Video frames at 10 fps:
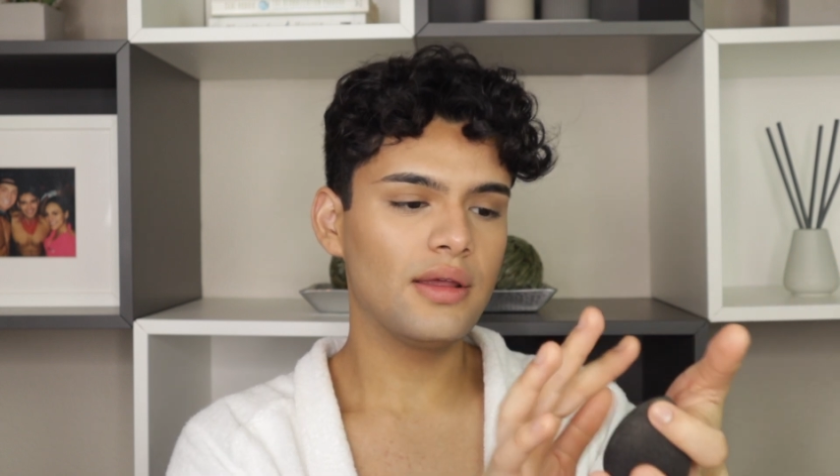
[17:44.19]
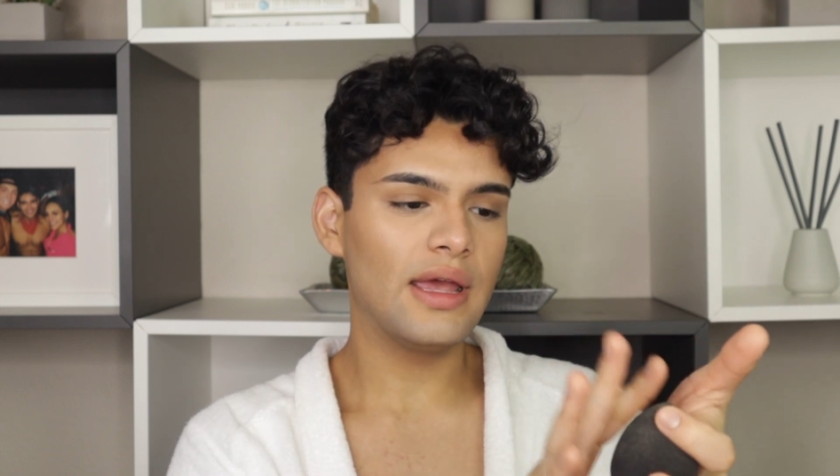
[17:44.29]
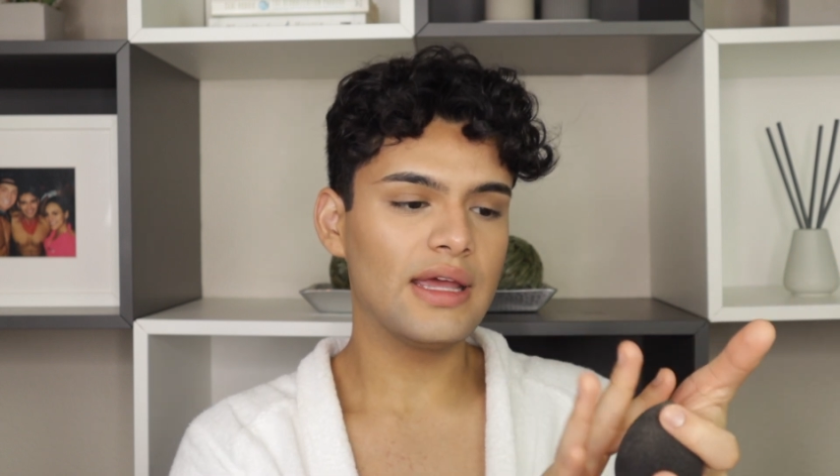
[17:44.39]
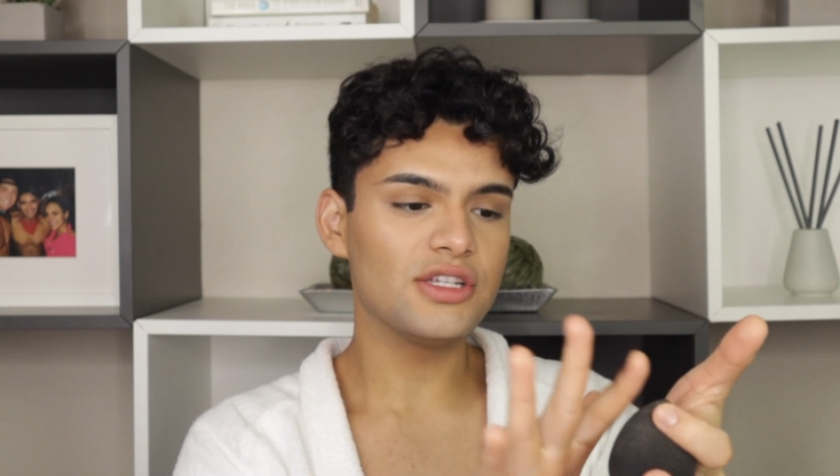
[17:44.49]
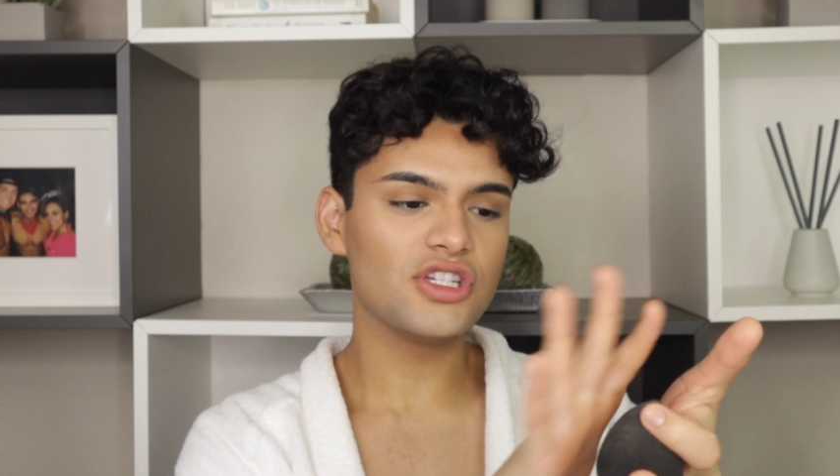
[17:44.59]

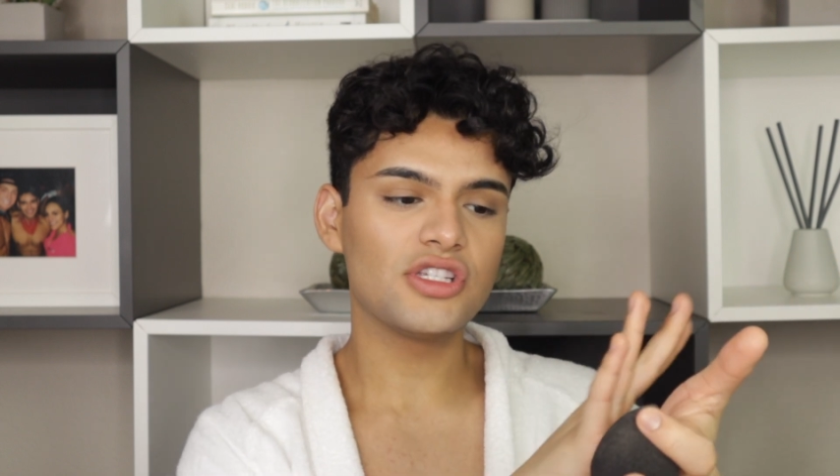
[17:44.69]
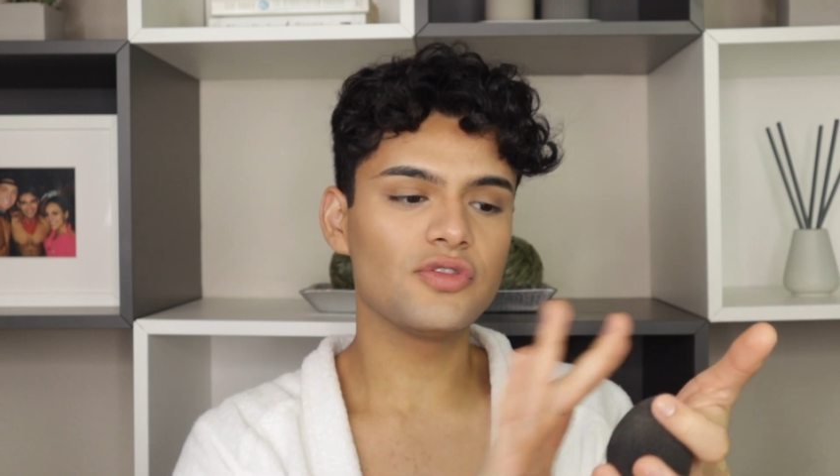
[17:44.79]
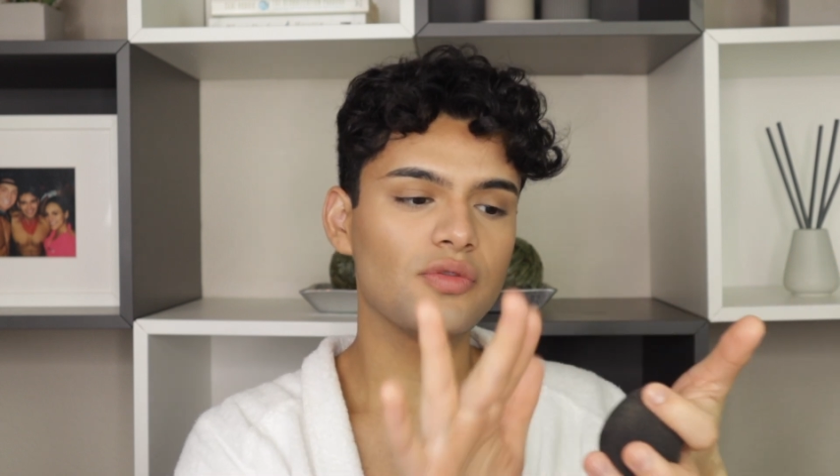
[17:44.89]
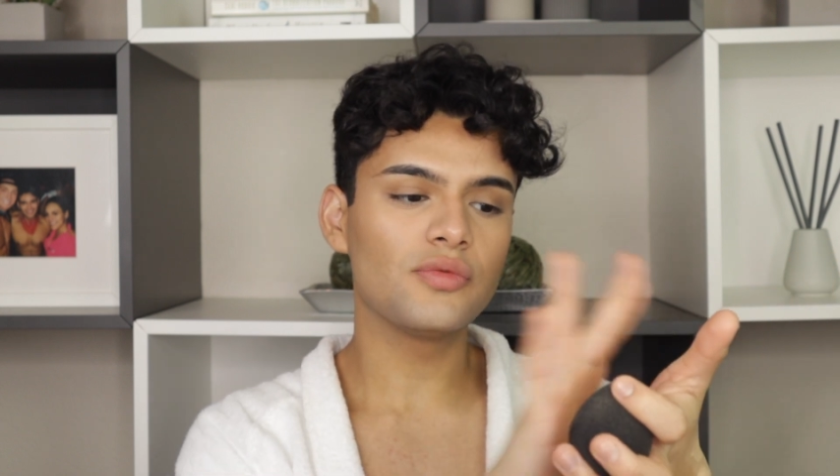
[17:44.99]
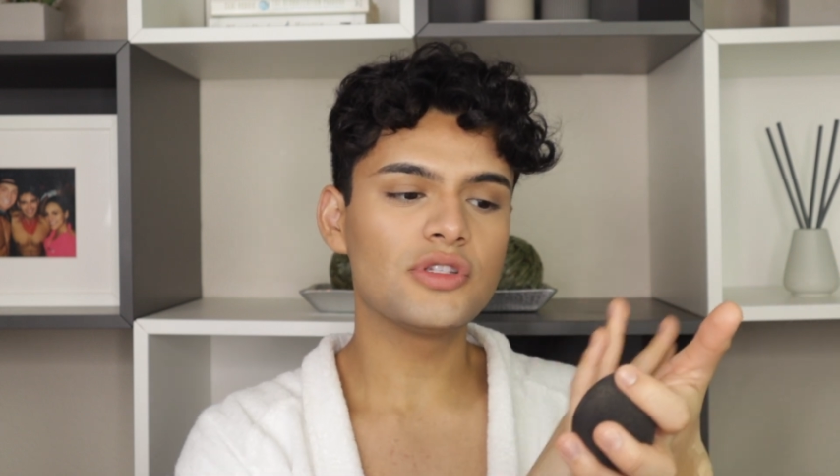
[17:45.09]
and
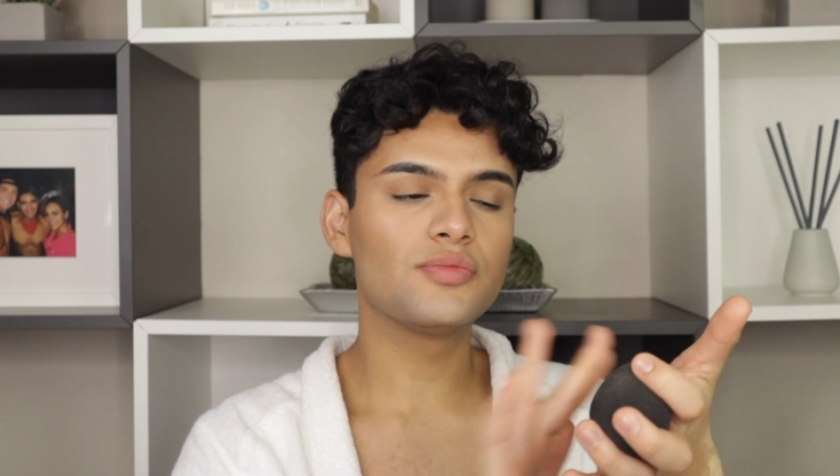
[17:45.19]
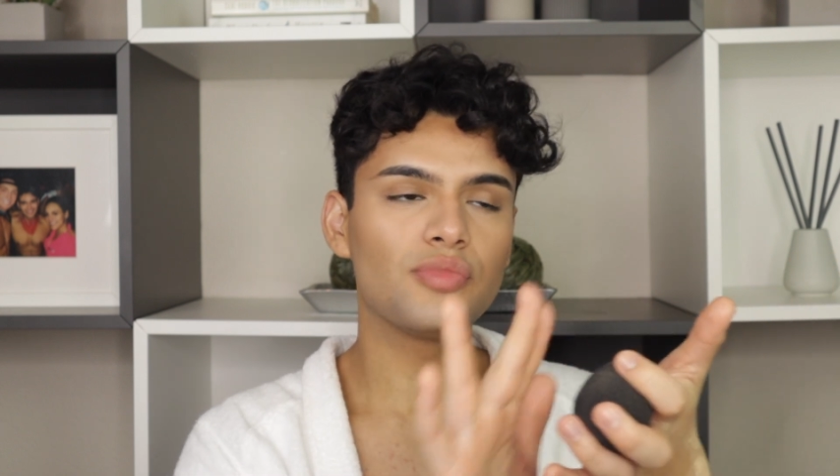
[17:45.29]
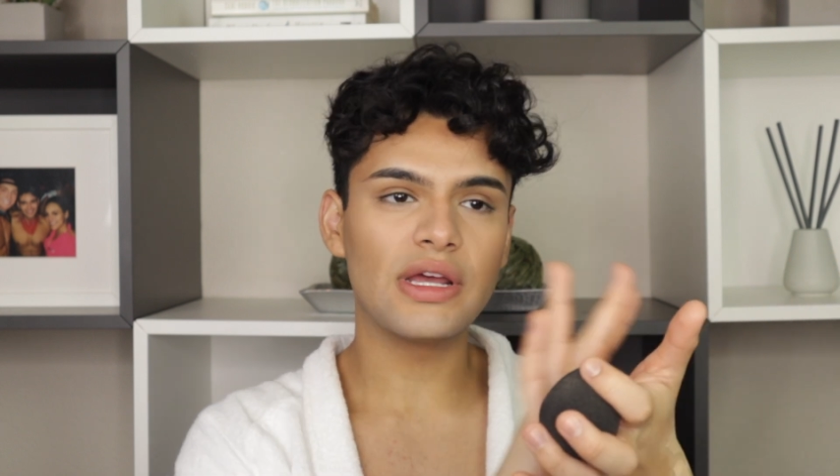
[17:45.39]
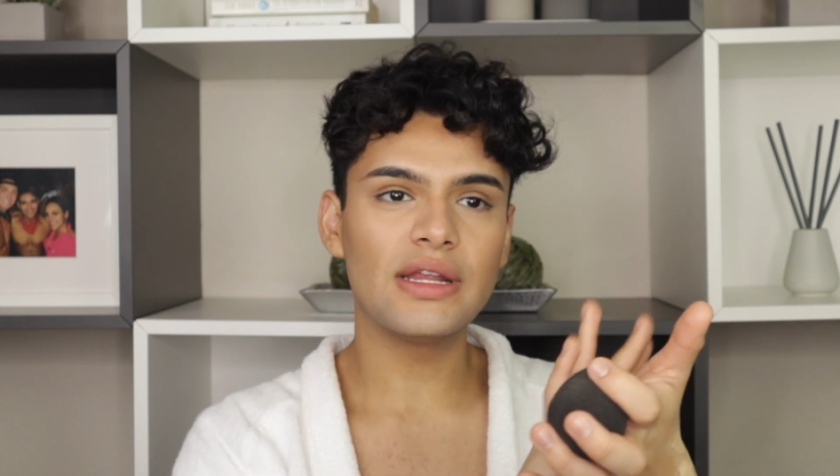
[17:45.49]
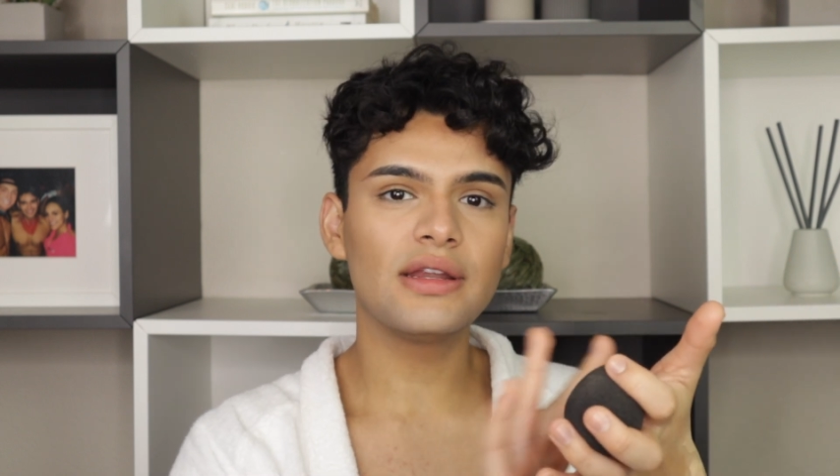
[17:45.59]
just
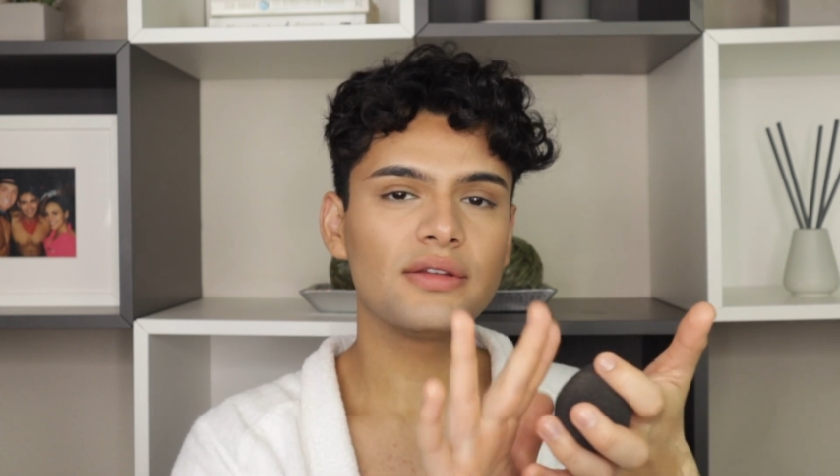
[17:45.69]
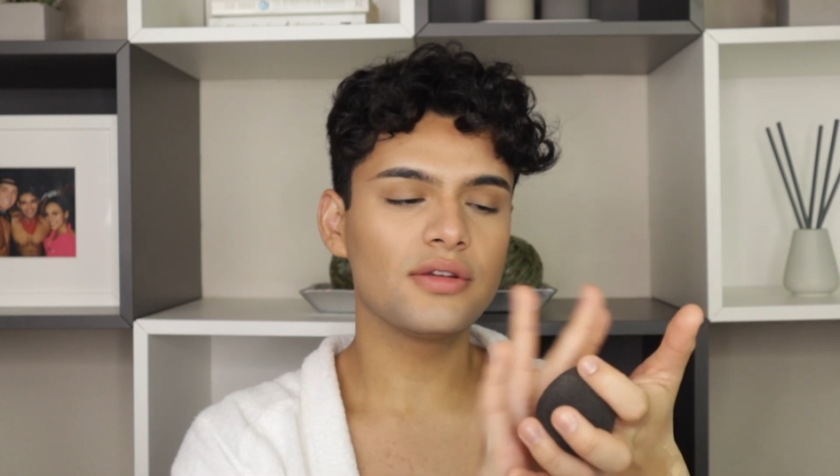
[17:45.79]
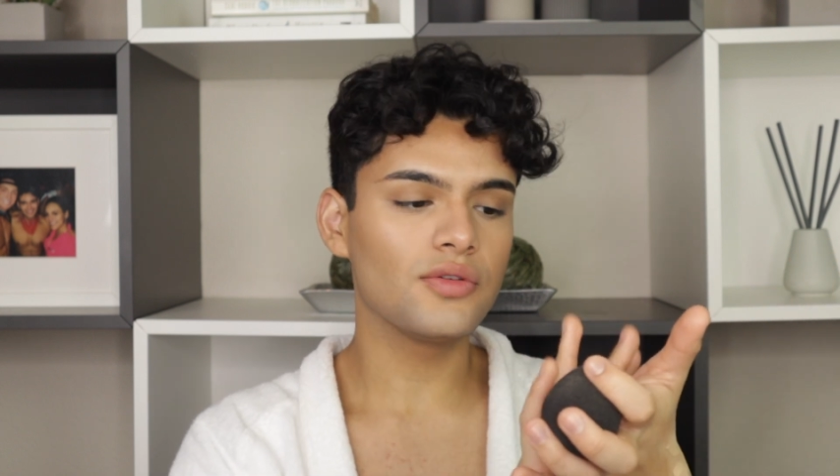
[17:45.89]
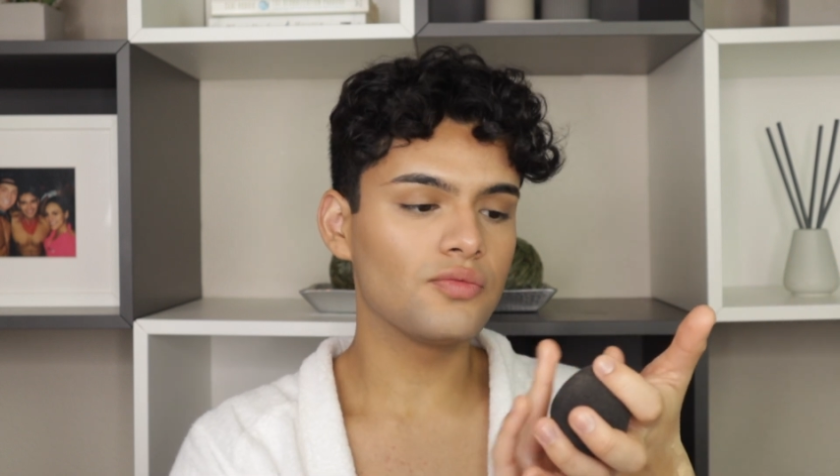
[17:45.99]
spread it